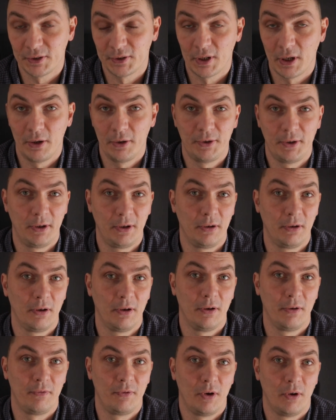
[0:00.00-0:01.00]
starting
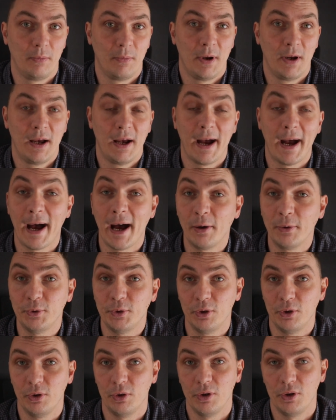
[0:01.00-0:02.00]
uh, from how
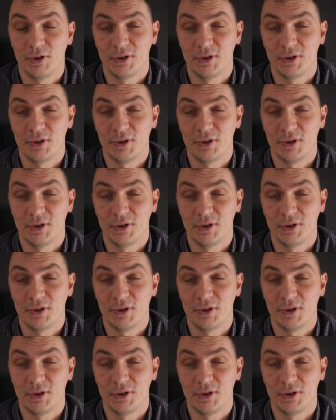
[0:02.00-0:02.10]
to